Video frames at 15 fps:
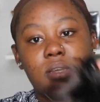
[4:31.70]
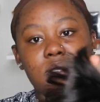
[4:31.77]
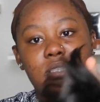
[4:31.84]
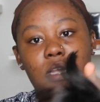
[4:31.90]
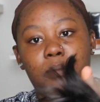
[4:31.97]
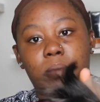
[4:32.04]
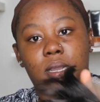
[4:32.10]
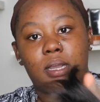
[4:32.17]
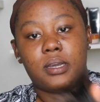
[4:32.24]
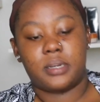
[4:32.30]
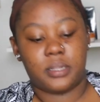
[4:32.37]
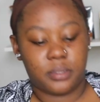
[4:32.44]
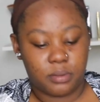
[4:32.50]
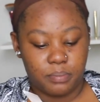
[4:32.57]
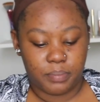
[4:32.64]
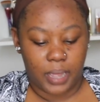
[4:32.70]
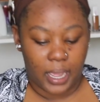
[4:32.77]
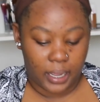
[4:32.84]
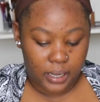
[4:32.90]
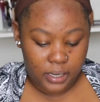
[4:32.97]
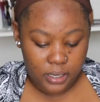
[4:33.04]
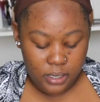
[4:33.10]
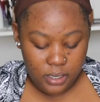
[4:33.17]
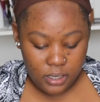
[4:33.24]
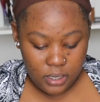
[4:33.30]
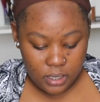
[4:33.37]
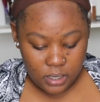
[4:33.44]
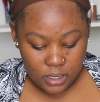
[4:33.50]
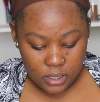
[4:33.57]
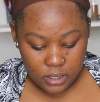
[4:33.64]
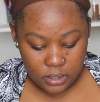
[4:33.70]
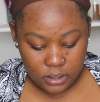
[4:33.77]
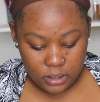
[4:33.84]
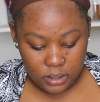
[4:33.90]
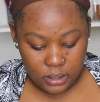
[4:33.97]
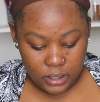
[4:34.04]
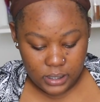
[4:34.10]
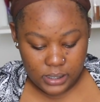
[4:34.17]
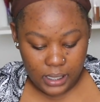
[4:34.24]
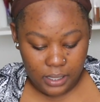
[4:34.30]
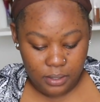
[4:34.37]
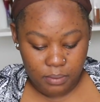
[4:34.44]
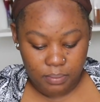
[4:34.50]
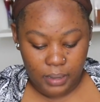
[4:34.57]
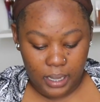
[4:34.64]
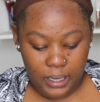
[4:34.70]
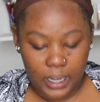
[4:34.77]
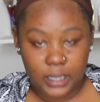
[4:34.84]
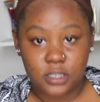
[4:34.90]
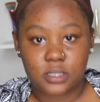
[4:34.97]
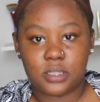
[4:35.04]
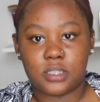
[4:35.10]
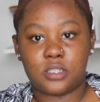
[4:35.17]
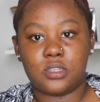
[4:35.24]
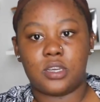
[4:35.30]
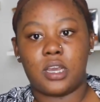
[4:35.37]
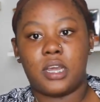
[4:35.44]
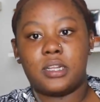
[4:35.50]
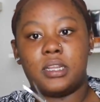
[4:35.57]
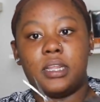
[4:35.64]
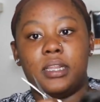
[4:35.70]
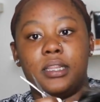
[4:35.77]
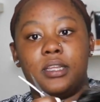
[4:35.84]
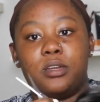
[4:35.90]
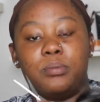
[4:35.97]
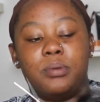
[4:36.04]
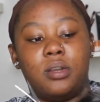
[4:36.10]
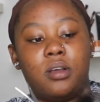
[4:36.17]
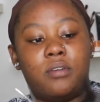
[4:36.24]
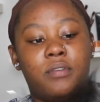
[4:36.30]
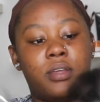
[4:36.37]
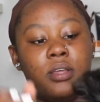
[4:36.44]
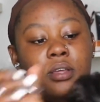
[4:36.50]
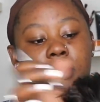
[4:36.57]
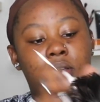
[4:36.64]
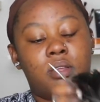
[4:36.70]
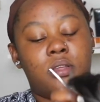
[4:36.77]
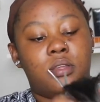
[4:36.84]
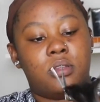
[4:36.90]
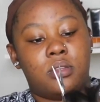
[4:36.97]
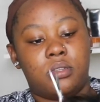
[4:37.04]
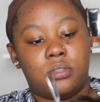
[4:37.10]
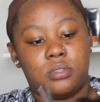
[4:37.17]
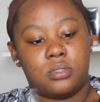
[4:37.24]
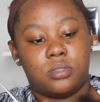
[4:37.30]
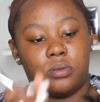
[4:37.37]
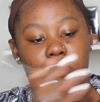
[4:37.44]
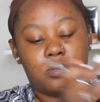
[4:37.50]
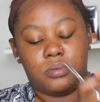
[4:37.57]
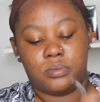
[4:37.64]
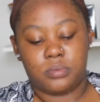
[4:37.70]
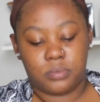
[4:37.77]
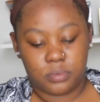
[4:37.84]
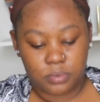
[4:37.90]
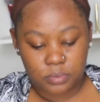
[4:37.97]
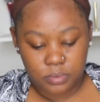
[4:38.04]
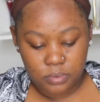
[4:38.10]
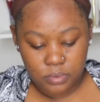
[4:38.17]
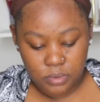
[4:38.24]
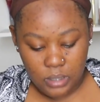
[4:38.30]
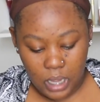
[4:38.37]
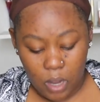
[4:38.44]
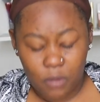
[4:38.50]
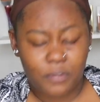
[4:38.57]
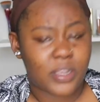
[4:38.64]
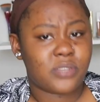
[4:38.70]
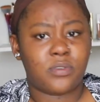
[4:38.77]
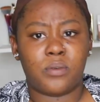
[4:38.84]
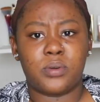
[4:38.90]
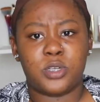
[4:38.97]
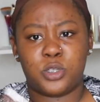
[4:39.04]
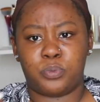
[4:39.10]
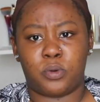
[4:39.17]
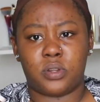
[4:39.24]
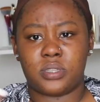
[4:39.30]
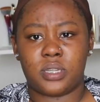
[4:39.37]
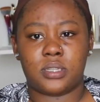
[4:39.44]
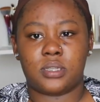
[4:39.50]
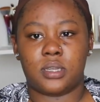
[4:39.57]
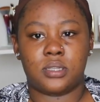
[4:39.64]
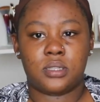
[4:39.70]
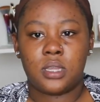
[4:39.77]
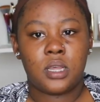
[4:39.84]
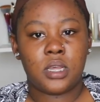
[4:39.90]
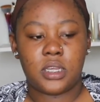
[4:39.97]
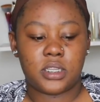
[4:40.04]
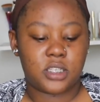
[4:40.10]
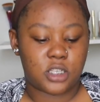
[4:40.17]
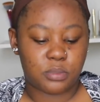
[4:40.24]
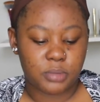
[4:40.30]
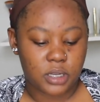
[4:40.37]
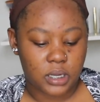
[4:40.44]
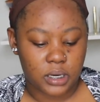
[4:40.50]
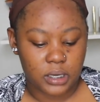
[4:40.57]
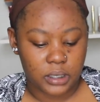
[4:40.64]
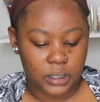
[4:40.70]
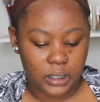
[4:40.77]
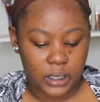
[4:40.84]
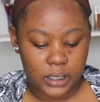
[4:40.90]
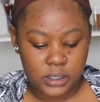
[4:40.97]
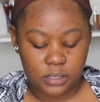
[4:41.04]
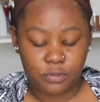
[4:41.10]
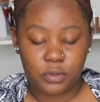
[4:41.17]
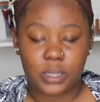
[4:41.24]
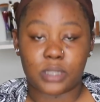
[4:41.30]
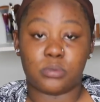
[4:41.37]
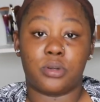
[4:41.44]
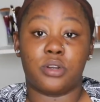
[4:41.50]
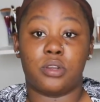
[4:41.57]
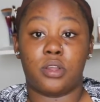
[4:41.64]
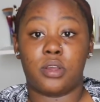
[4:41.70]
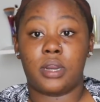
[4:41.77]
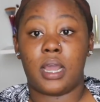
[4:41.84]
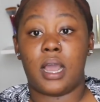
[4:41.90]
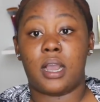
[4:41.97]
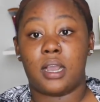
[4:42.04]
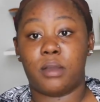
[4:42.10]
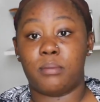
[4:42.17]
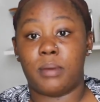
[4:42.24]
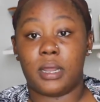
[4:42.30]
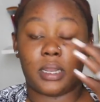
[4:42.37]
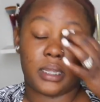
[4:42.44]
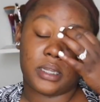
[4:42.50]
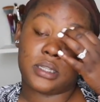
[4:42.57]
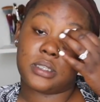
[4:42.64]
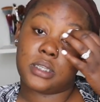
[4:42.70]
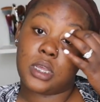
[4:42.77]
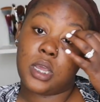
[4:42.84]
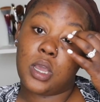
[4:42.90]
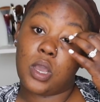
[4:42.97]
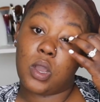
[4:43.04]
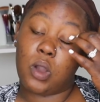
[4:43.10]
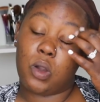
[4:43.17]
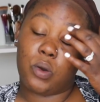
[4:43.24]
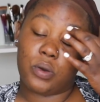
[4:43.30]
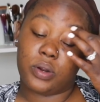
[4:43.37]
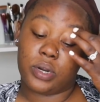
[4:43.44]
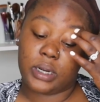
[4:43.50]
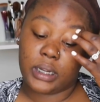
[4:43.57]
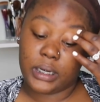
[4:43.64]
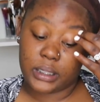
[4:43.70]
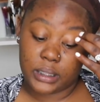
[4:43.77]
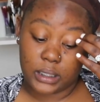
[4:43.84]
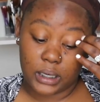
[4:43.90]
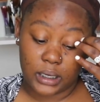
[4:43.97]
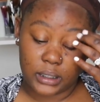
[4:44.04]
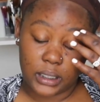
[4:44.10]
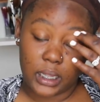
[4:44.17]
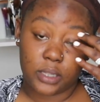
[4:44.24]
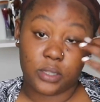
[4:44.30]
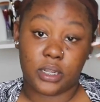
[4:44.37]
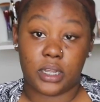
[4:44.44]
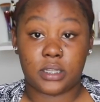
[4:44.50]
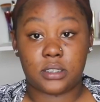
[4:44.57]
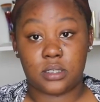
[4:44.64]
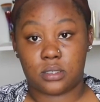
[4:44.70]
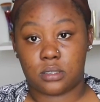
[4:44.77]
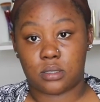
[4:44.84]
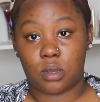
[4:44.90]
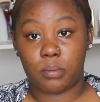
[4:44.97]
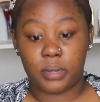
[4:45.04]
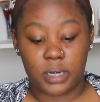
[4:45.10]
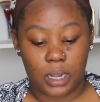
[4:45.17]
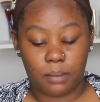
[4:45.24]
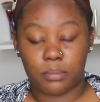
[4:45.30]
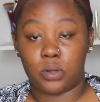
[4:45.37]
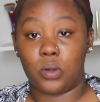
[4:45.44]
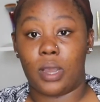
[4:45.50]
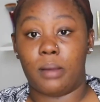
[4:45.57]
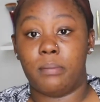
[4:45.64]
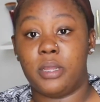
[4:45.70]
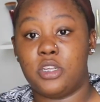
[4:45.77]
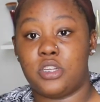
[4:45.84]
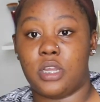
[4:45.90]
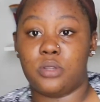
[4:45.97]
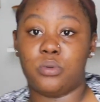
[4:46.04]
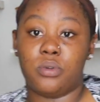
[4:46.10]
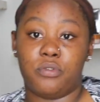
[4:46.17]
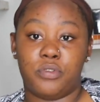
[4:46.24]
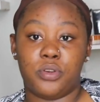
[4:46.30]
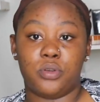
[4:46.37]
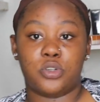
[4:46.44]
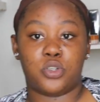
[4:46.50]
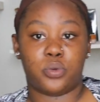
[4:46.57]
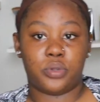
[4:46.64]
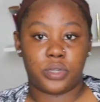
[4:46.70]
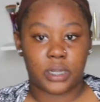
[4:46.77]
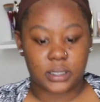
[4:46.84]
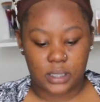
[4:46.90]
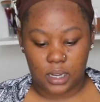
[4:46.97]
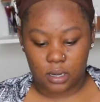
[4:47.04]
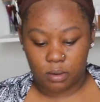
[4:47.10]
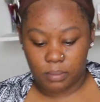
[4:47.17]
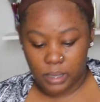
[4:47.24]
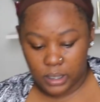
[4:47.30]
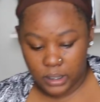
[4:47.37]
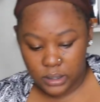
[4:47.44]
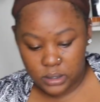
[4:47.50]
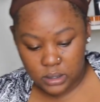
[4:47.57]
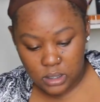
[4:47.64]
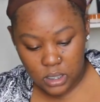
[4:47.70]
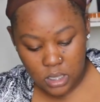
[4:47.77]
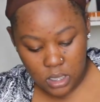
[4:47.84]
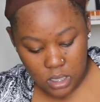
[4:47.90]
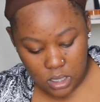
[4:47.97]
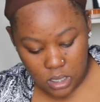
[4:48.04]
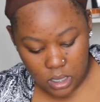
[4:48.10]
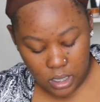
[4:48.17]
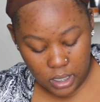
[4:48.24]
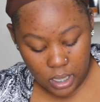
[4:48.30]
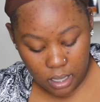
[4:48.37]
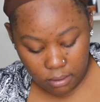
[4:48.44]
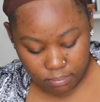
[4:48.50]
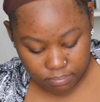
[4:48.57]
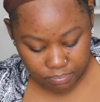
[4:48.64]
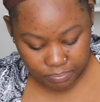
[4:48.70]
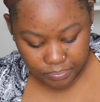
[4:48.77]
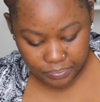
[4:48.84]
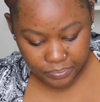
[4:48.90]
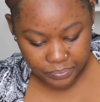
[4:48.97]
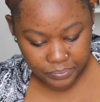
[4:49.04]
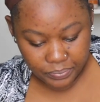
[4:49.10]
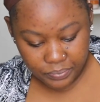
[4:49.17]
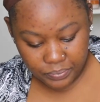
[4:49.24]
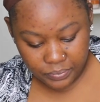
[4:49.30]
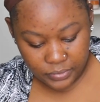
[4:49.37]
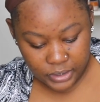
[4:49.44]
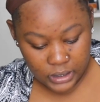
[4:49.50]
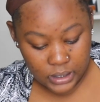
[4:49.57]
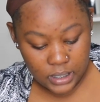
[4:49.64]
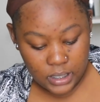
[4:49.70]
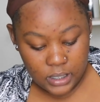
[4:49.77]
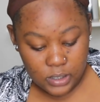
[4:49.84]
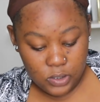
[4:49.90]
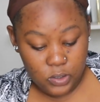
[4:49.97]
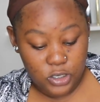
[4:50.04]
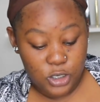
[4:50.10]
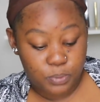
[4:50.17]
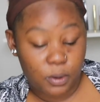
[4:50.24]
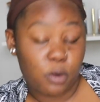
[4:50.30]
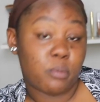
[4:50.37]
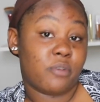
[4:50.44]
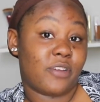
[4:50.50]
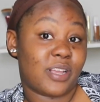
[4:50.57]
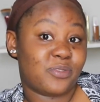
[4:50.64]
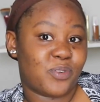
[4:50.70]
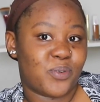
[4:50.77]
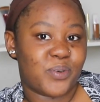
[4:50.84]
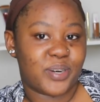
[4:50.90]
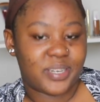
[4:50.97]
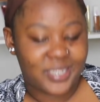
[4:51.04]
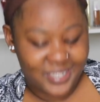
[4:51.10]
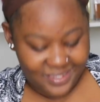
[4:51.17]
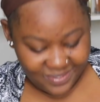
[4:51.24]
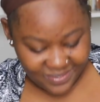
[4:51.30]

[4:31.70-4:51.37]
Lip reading: Now I'll start by cutting the back, the lace at the back. I just need to cut a little bit of it. So I'll fast forward this process because it's just me cutting the lace. If you guys want to learn how I cut my lace or anything like that, you guys just comment down below. I'll make sure I do a video showing you guys how I cut my lace. And yeah, so this part will be fast forward.